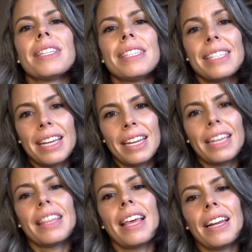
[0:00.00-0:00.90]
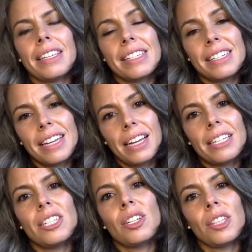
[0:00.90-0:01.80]
dating that is
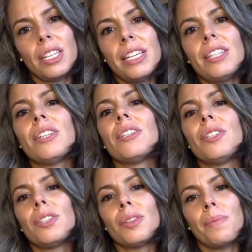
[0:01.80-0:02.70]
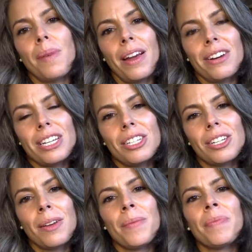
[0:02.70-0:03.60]
intended to lead to marriage.